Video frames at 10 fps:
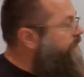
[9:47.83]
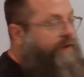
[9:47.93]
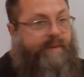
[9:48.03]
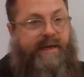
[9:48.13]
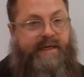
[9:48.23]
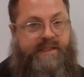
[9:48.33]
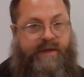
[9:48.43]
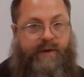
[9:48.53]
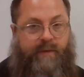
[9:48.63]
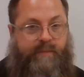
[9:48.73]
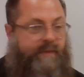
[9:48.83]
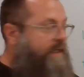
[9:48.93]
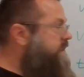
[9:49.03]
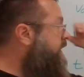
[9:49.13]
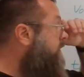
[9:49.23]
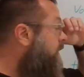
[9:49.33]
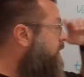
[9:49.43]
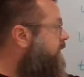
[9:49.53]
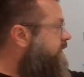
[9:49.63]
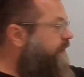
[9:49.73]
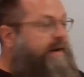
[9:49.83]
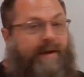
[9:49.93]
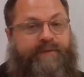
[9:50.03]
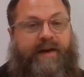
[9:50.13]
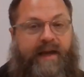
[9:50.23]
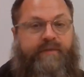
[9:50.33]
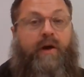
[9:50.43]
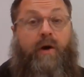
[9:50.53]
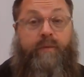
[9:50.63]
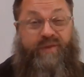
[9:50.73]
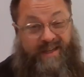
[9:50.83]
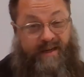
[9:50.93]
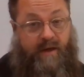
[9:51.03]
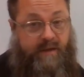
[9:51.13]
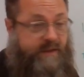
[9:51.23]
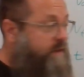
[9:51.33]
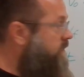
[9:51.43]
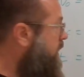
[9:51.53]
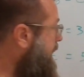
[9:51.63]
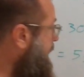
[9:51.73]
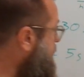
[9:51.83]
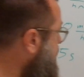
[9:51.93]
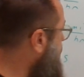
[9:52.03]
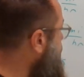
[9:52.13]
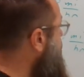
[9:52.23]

30 minus 0, easy. Divided by 5, hopefully also easy.